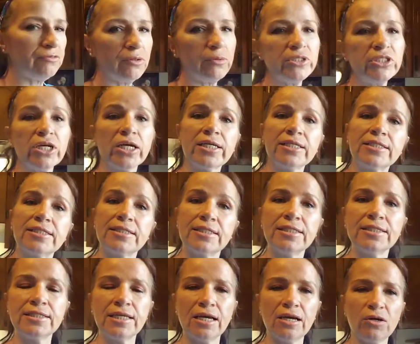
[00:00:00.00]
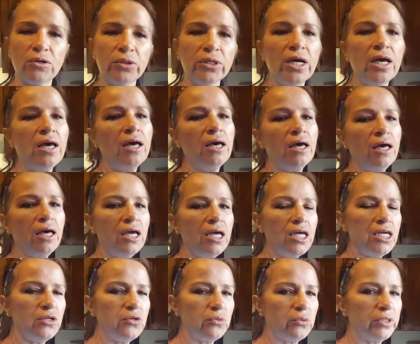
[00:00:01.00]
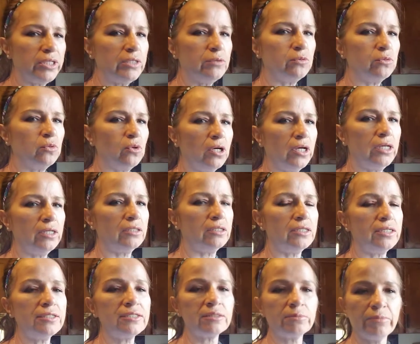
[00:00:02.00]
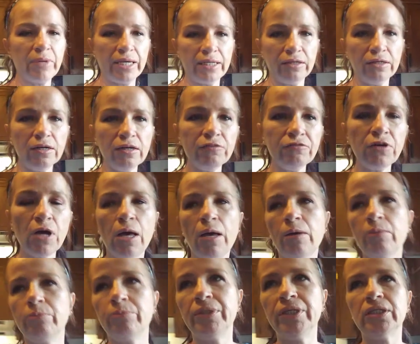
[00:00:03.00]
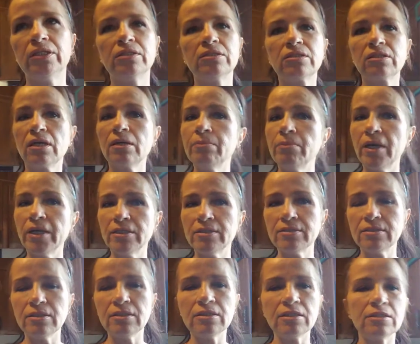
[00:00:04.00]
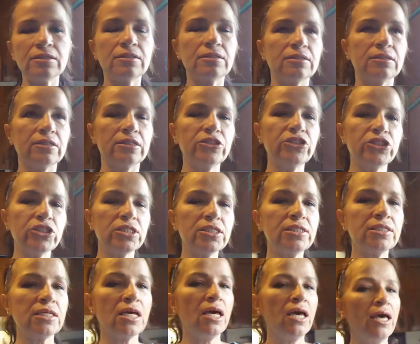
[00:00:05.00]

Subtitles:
I wish I could sit down and read what it's made of, but it's amazing, it's delicious,